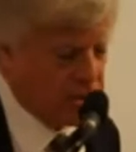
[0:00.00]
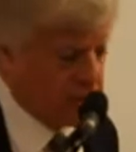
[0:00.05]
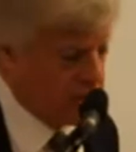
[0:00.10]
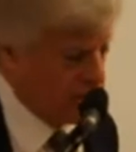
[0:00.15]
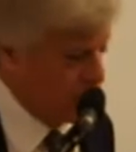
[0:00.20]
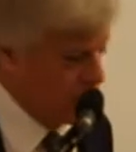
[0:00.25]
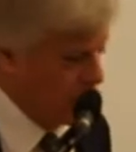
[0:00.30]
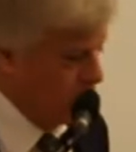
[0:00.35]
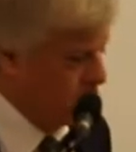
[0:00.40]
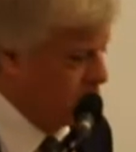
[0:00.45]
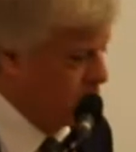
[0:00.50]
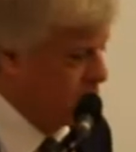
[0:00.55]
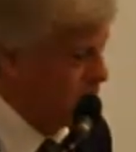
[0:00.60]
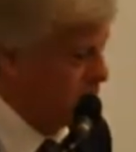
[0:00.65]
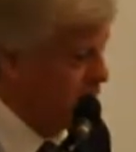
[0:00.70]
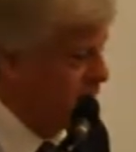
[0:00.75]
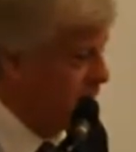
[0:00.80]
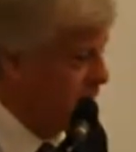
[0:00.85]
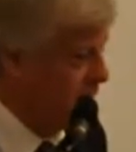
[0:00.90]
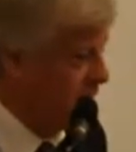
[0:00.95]
its own
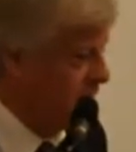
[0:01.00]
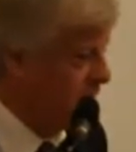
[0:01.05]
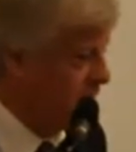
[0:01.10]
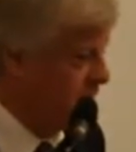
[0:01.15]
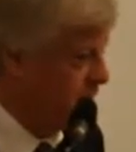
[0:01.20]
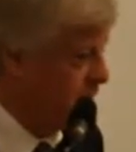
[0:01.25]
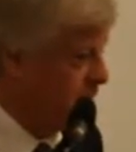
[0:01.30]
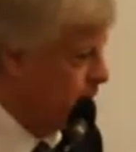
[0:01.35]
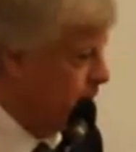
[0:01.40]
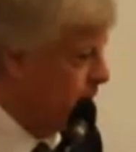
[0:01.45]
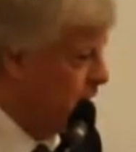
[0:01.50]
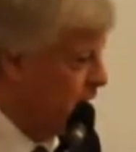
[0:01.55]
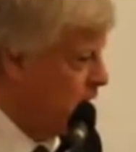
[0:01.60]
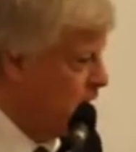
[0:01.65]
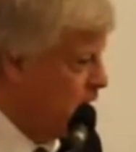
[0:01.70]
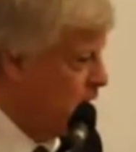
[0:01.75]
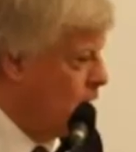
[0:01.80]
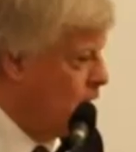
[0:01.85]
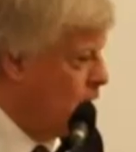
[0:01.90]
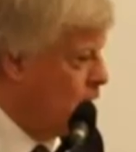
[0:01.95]
demise.
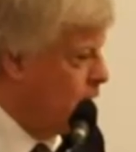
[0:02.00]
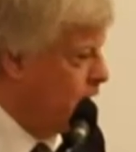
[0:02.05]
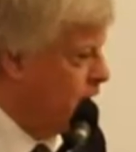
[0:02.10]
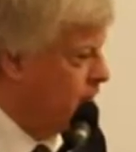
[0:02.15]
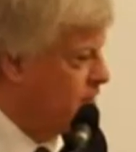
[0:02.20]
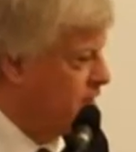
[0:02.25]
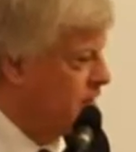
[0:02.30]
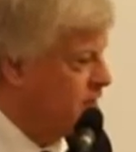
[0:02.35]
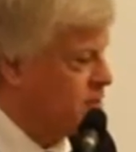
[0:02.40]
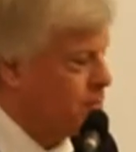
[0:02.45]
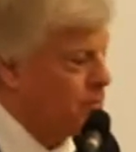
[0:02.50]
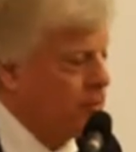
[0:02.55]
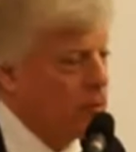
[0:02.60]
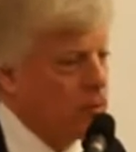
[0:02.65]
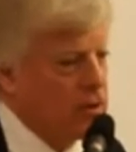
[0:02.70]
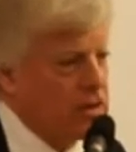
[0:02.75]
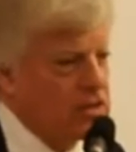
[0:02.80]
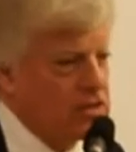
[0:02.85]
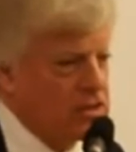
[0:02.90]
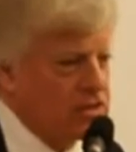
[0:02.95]
All of this
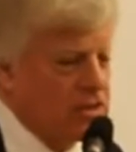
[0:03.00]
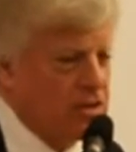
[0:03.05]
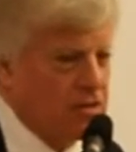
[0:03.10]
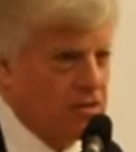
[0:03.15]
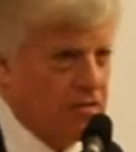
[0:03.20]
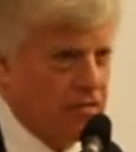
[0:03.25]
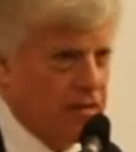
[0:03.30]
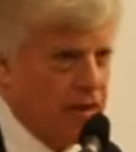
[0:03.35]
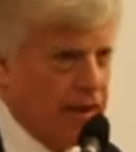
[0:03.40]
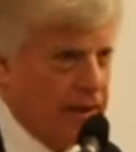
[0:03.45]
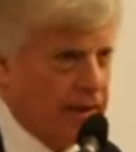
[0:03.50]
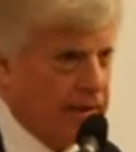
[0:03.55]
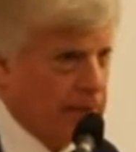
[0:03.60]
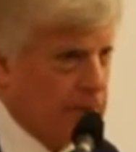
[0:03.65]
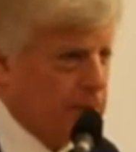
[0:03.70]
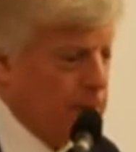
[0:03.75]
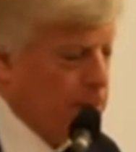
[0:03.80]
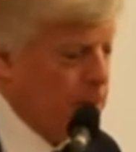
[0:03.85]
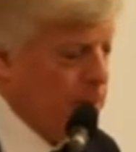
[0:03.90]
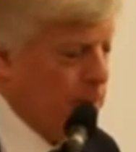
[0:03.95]
points to the fact
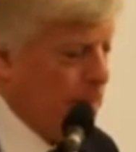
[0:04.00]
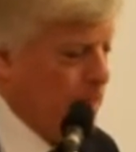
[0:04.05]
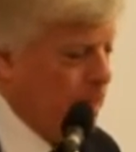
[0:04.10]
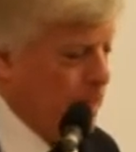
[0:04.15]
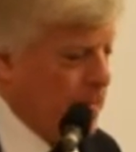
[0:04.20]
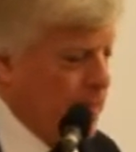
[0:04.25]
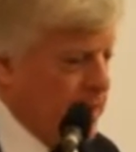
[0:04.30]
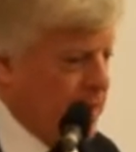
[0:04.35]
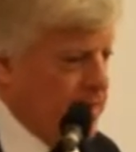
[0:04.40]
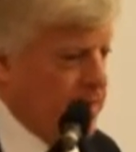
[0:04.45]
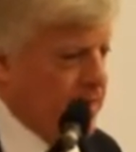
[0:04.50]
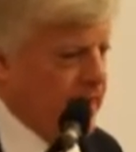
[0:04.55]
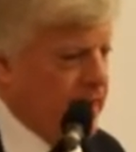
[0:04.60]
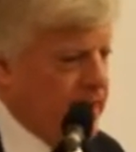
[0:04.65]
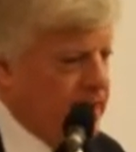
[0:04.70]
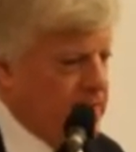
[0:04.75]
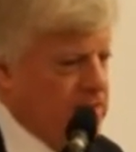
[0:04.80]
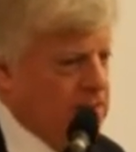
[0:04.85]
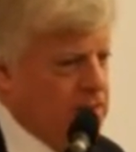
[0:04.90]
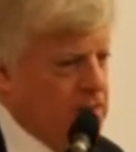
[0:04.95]

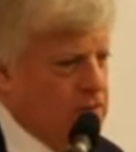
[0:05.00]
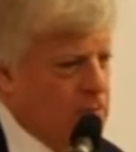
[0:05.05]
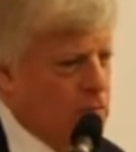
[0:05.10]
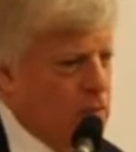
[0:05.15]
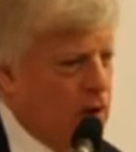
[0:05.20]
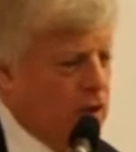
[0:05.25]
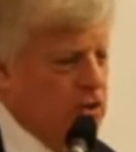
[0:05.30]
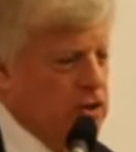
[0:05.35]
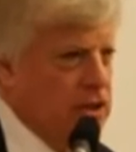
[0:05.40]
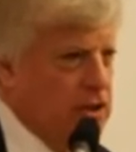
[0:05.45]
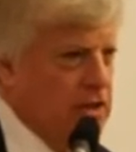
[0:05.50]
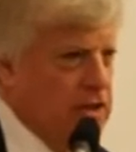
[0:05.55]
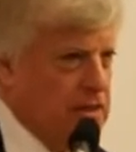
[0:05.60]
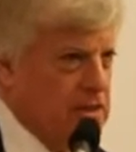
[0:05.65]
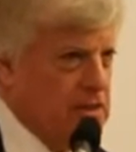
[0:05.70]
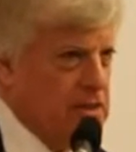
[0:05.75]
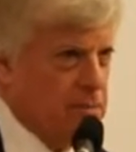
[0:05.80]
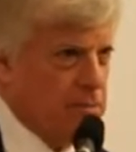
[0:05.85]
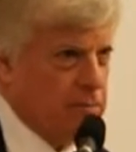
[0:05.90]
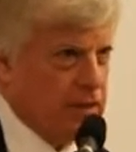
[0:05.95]
that Russia
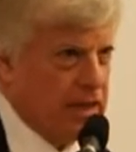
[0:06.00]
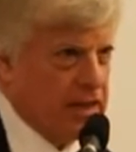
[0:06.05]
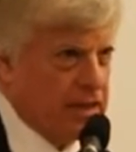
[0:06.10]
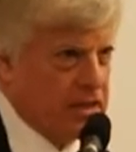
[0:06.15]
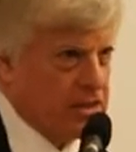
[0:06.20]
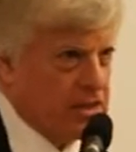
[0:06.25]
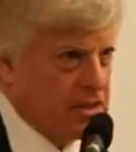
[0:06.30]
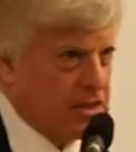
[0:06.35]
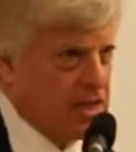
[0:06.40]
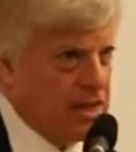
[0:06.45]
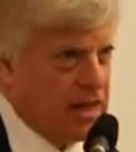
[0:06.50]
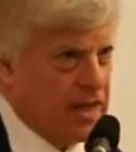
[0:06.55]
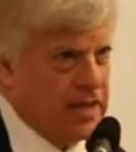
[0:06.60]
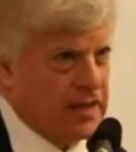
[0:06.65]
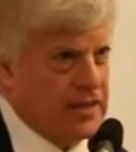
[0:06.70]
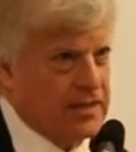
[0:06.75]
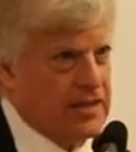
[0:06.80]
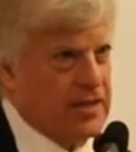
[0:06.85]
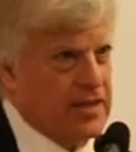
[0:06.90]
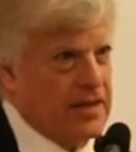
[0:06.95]
is a place
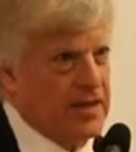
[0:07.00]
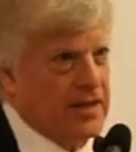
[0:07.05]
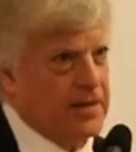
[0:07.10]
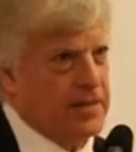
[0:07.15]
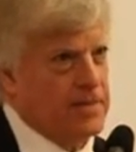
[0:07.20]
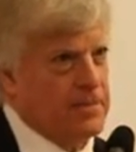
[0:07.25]
that